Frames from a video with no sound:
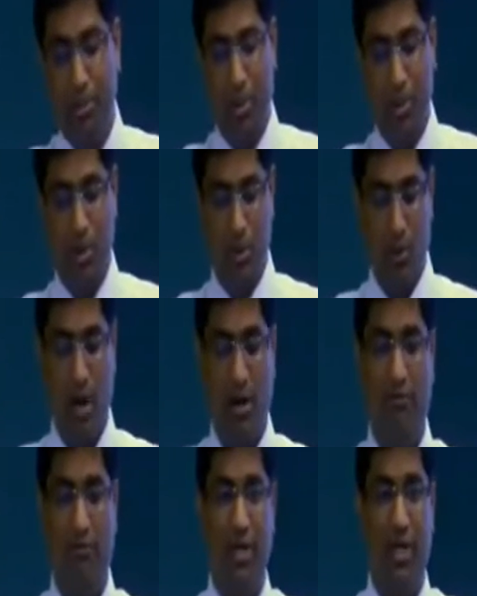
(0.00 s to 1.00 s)
People who
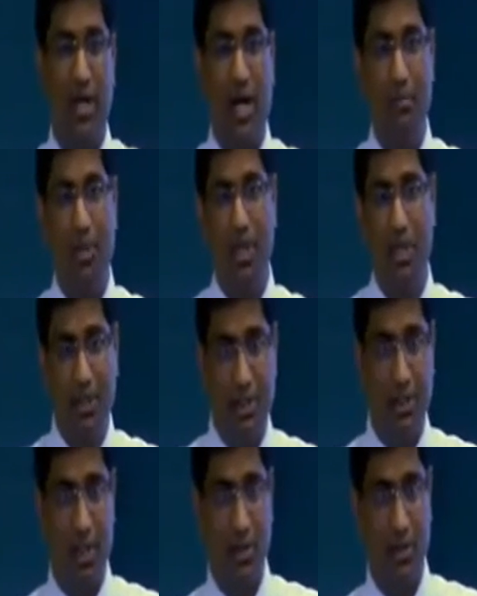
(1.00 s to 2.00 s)
have weaker
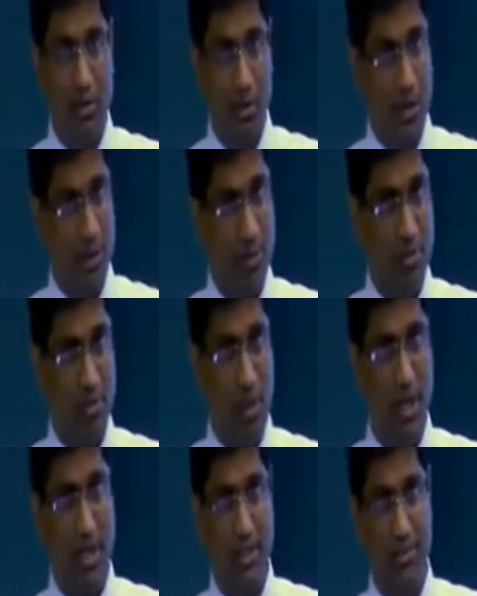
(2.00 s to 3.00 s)
combinations are going to drop the
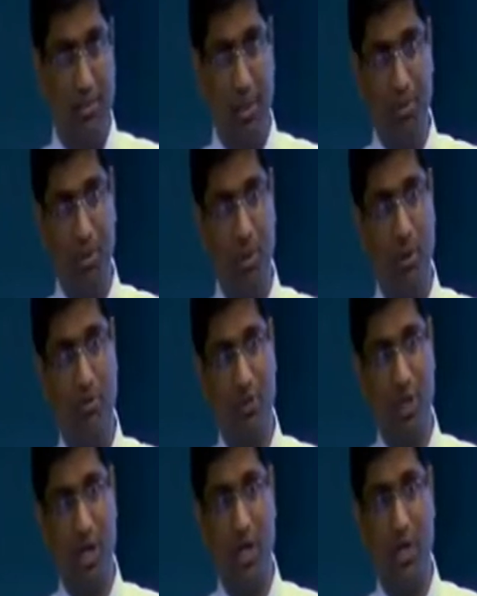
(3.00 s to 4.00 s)
price. People who have
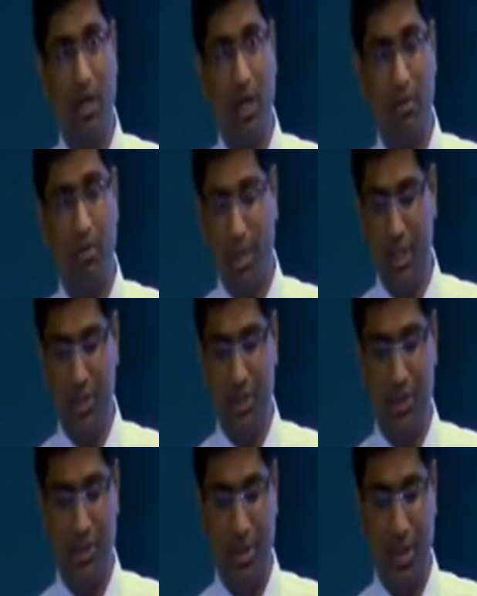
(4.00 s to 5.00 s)
stronger
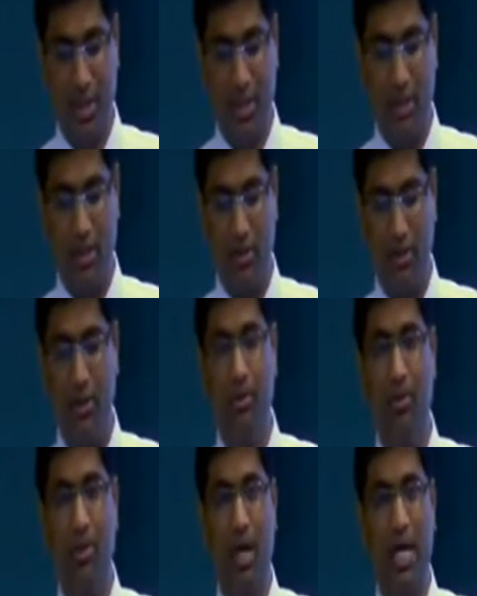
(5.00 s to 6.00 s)
combinations are going
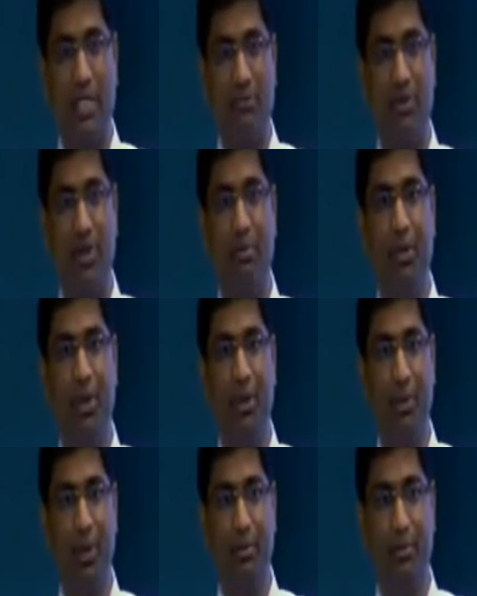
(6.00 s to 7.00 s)
to ask for a
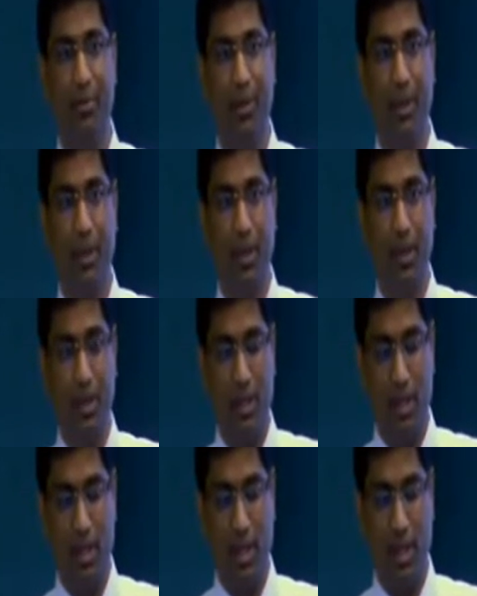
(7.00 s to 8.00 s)
premium.
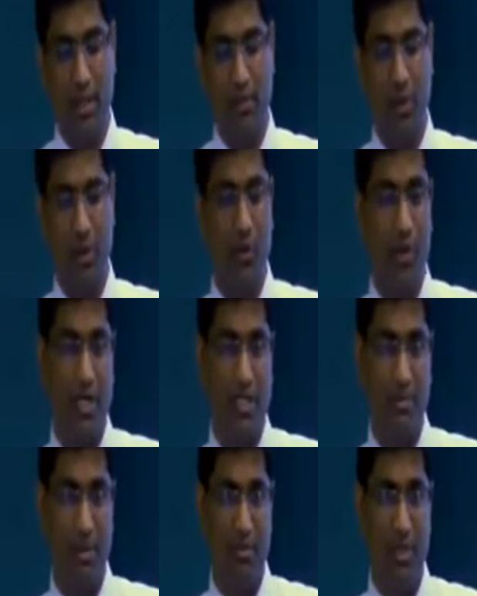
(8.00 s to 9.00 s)
Cure
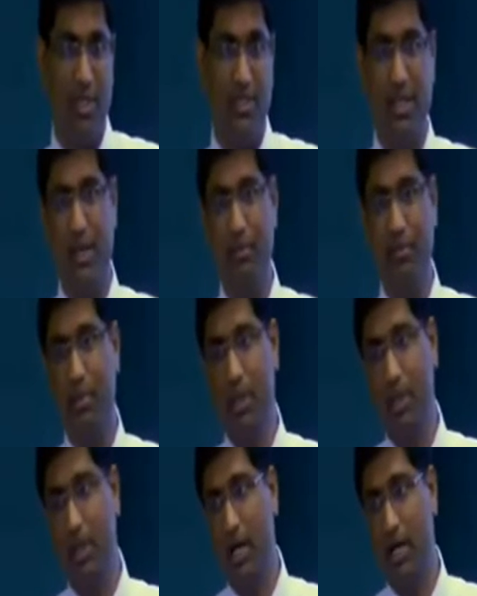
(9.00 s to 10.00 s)
rates may be the same,
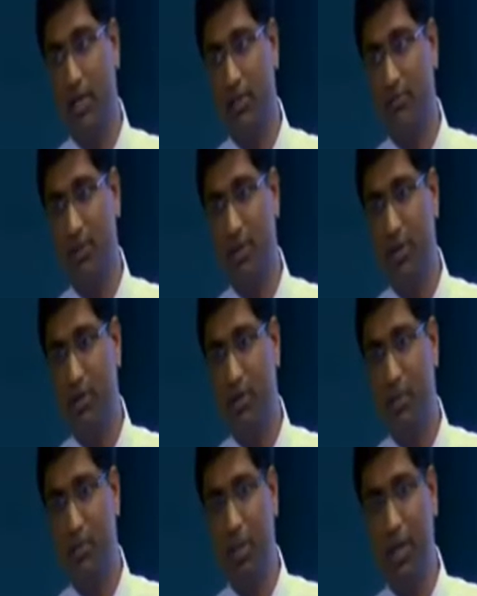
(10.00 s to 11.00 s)
but the cost of the
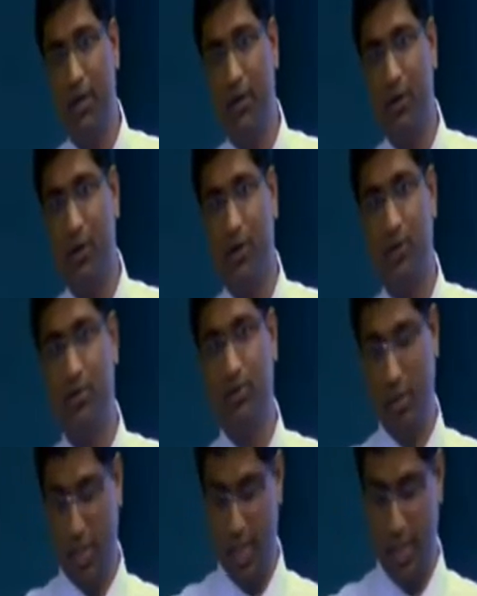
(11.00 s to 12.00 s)
drug may play a role,